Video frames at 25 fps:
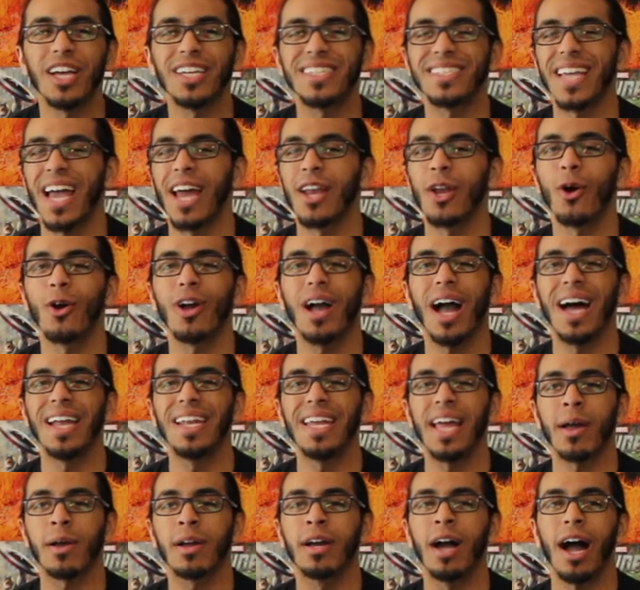didn't sign no
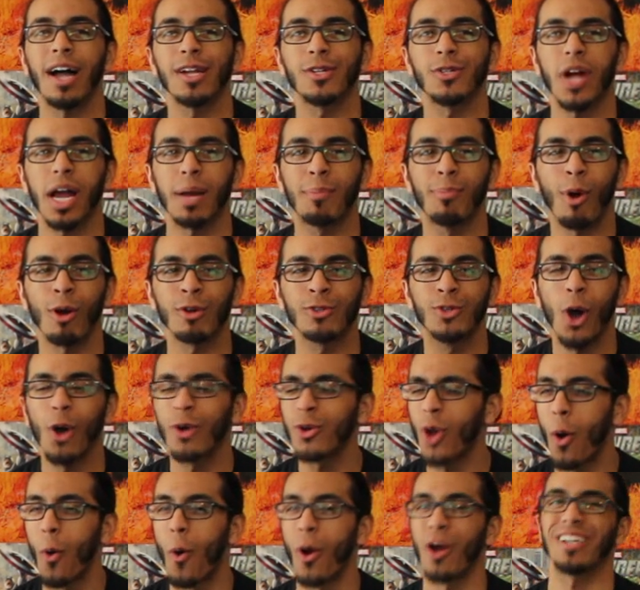goddamn contract,
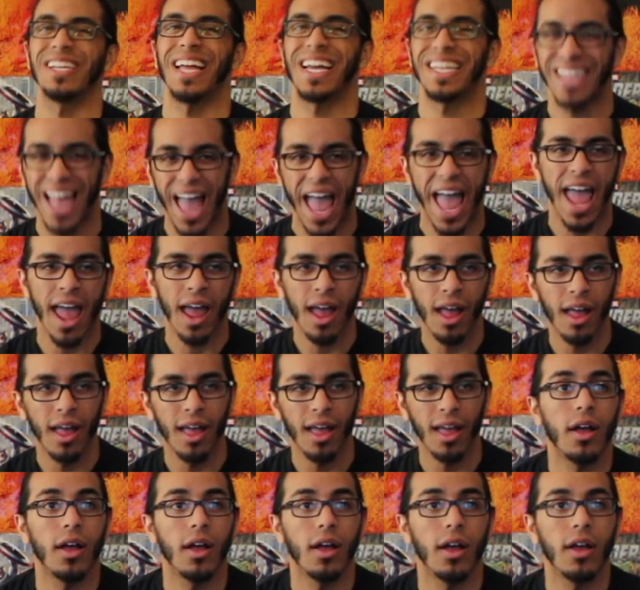Borto. Don't work like that.
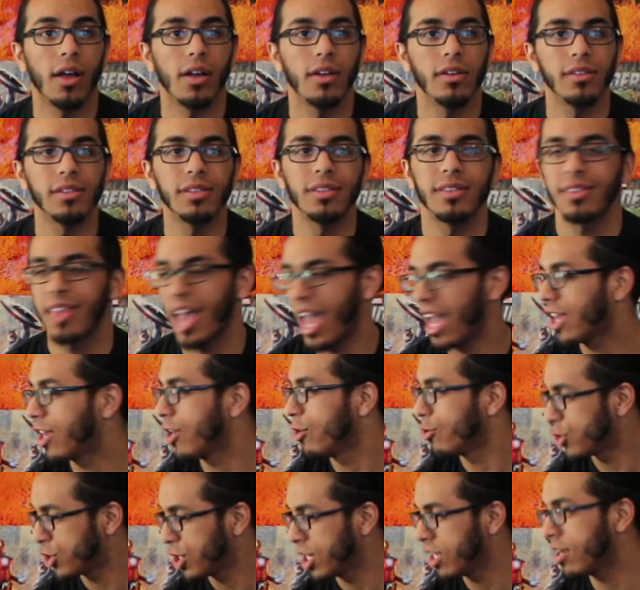
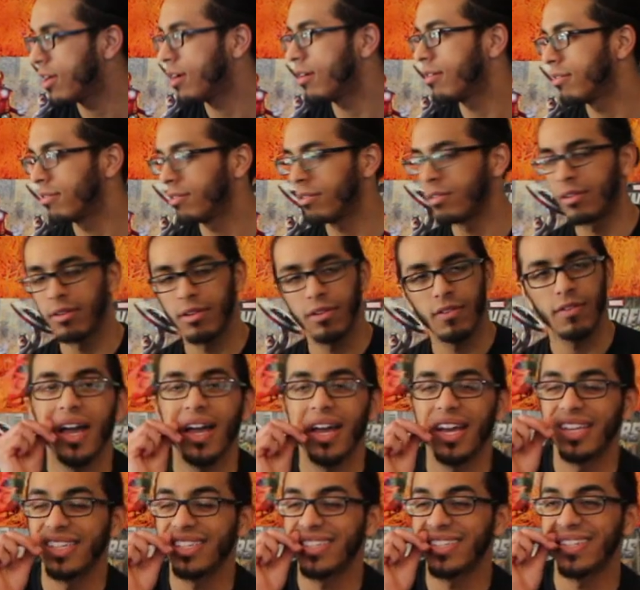Thank you, Shino.
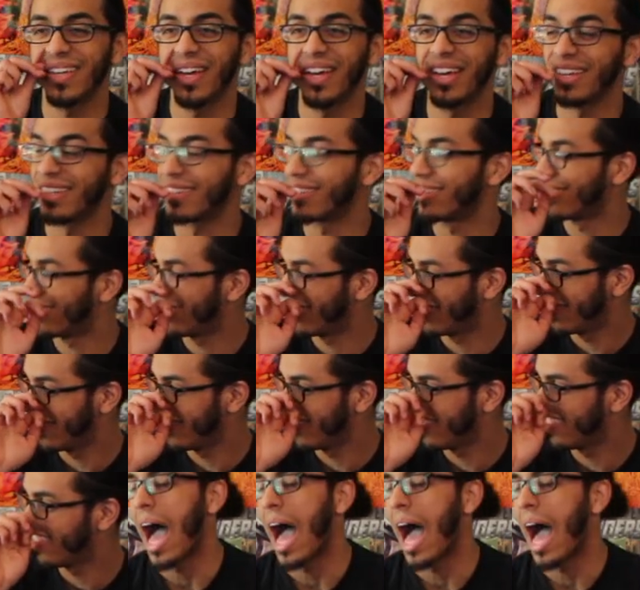Son, boy.